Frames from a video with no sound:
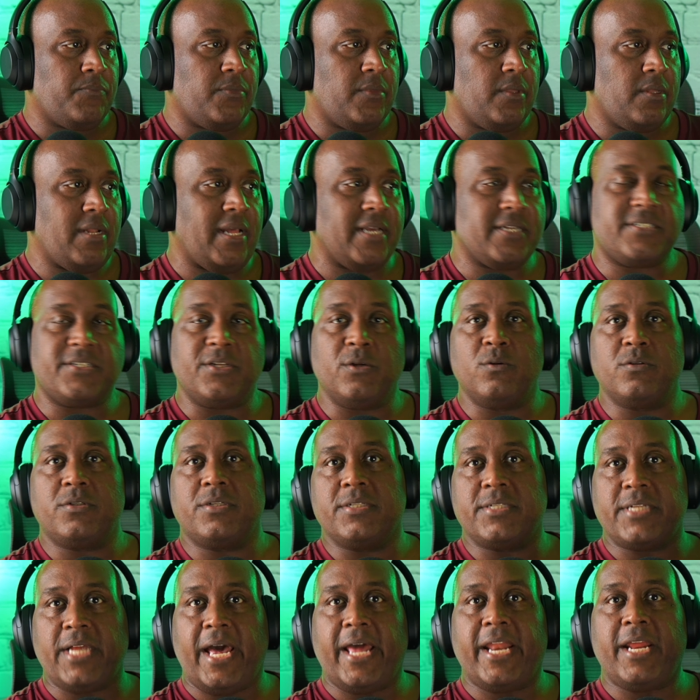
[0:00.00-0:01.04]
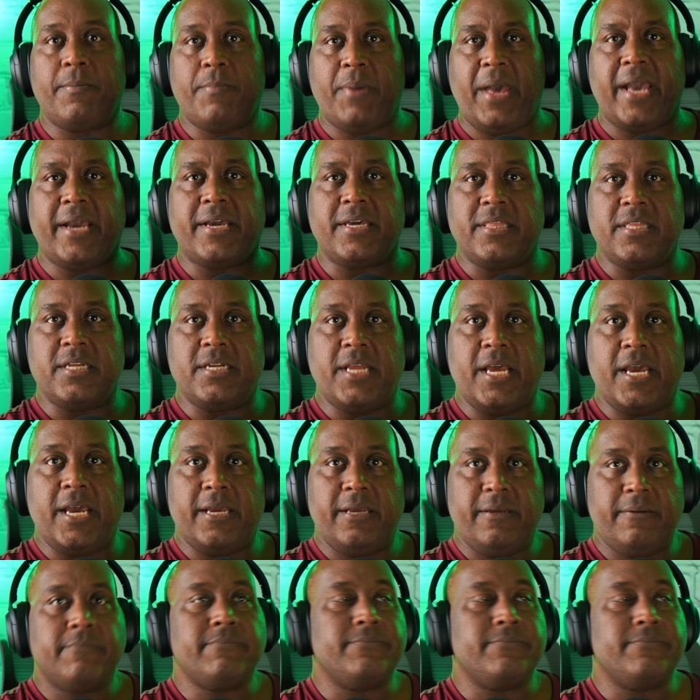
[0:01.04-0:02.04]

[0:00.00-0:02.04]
Like Soul Society back in the day.